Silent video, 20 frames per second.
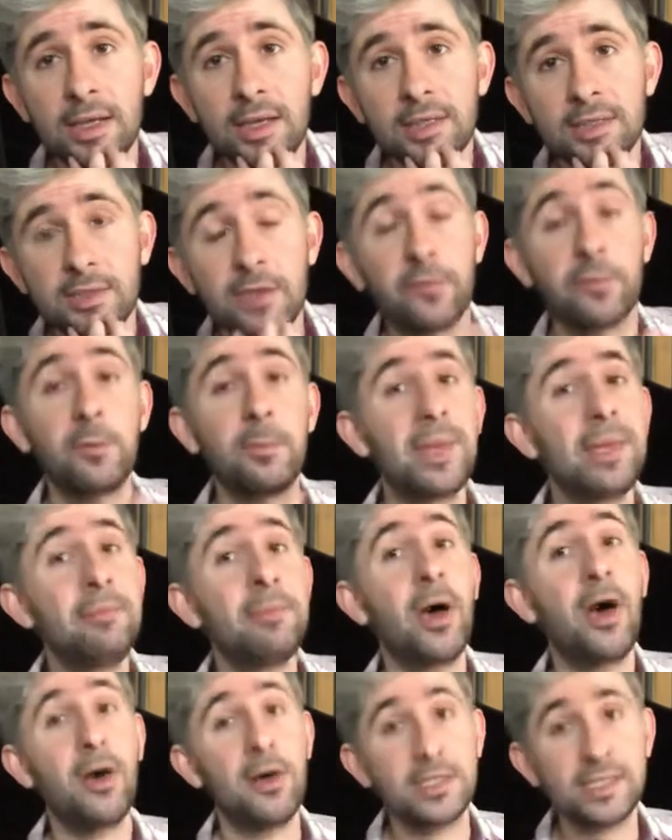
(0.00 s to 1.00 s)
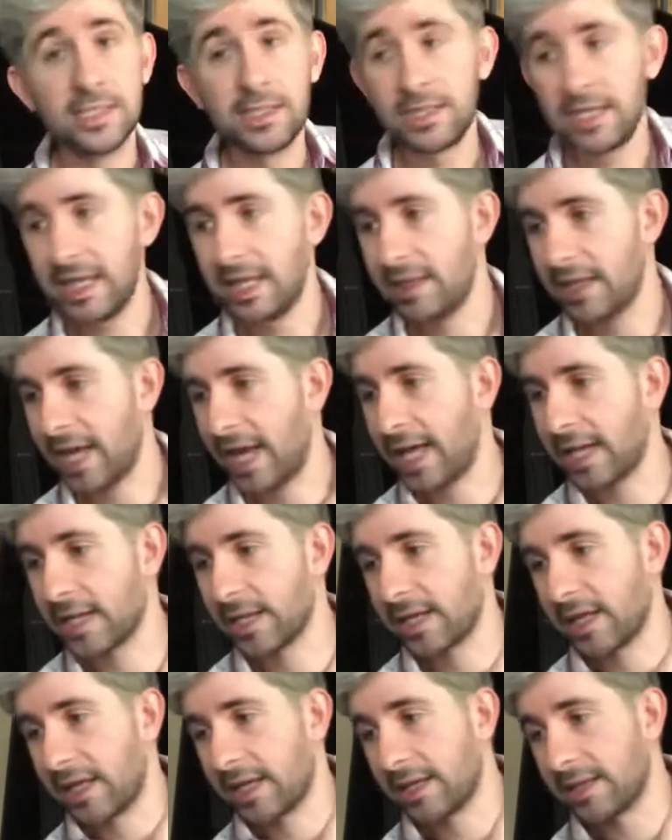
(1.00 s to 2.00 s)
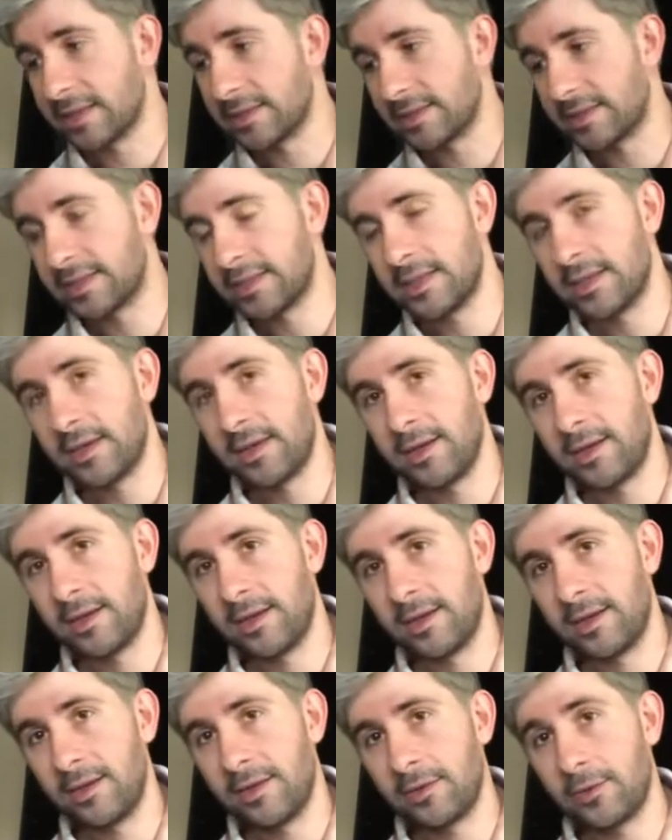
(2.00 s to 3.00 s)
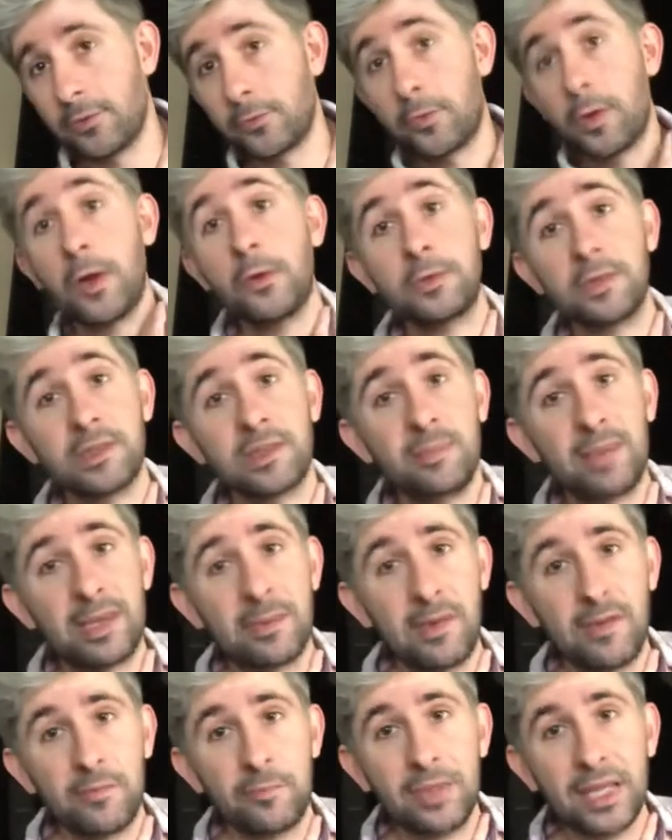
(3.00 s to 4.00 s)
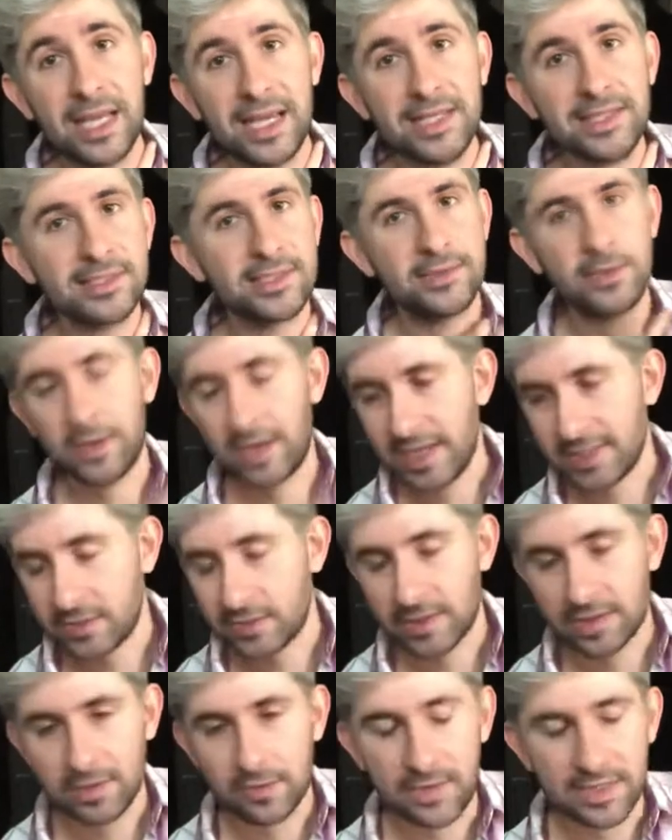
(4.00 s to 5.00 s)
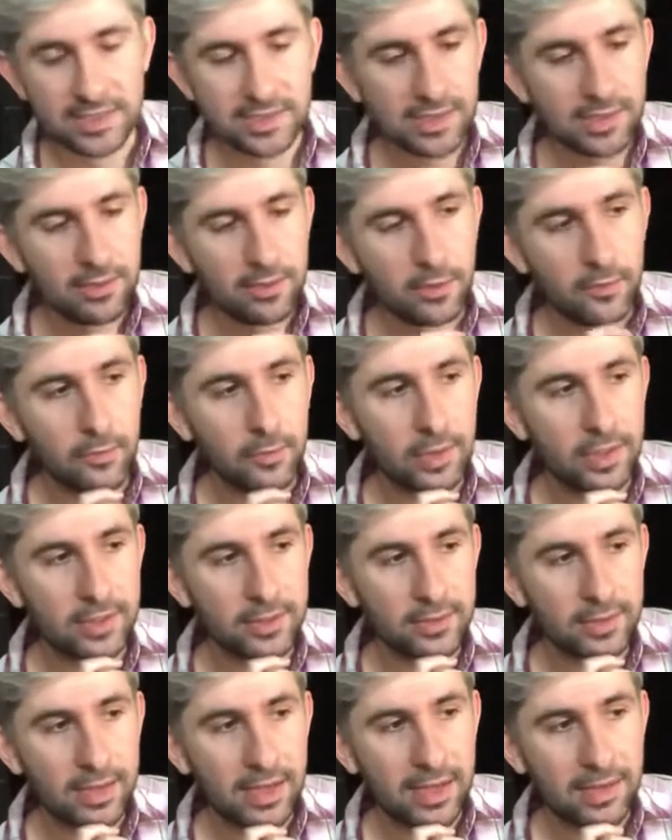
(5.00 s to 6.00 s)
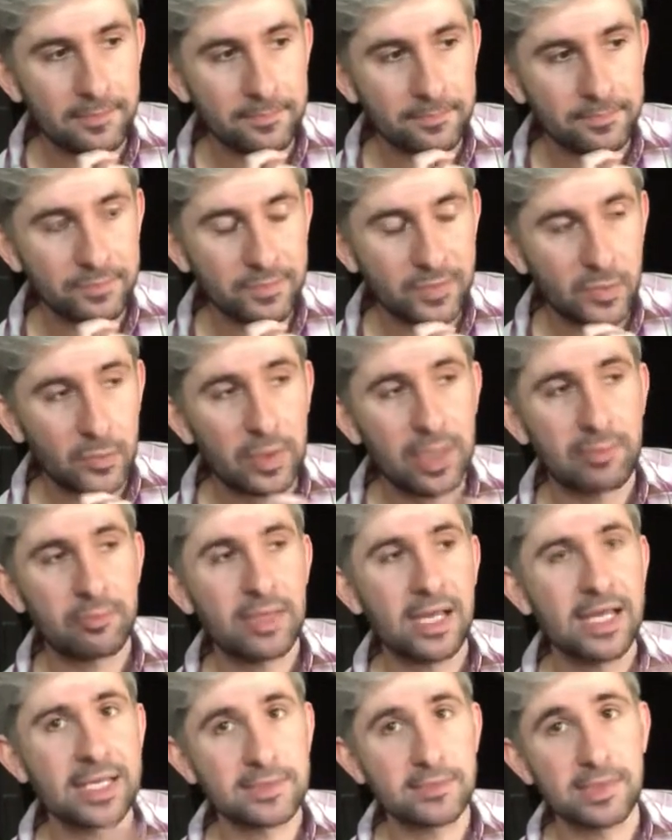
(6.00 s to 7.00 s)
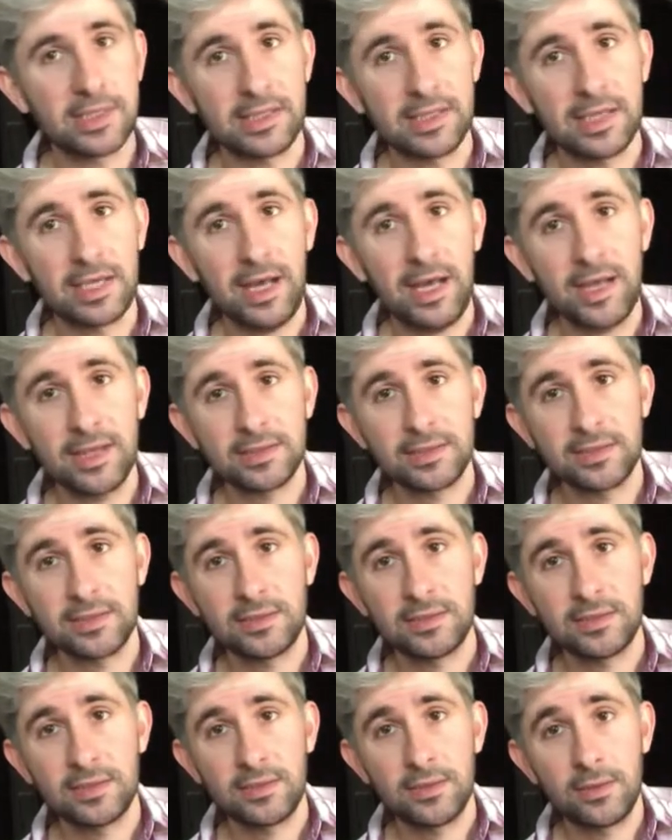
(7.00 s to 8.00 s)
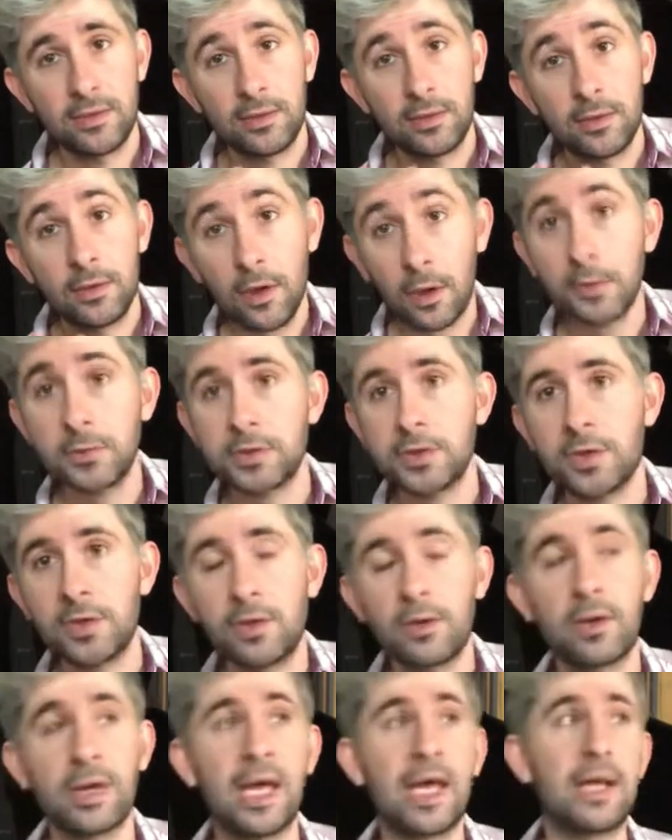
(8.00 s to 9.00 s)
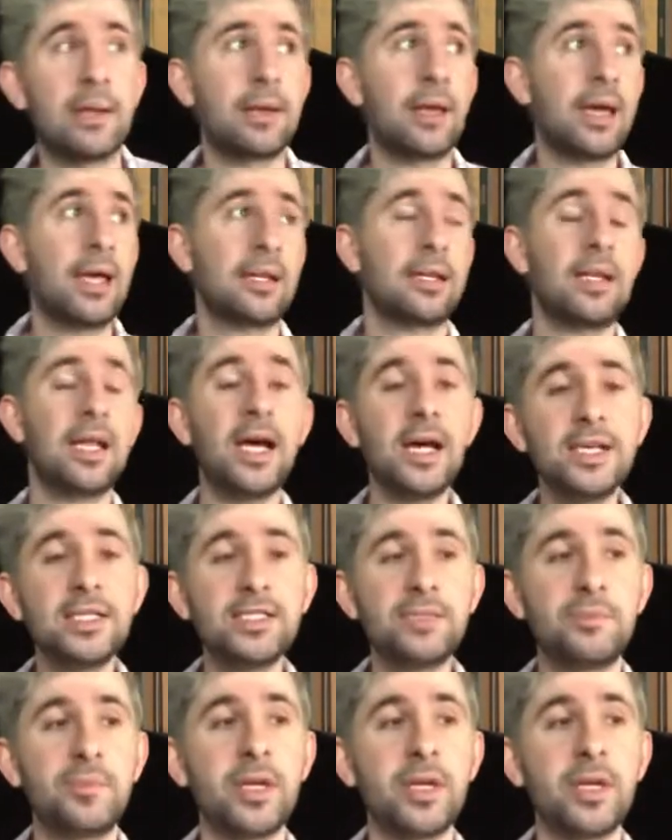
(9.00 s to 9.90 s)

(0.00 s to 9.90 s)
So for me personally, that is the role that the BMF plays, not answering the question of what it plays within the arts culture at large.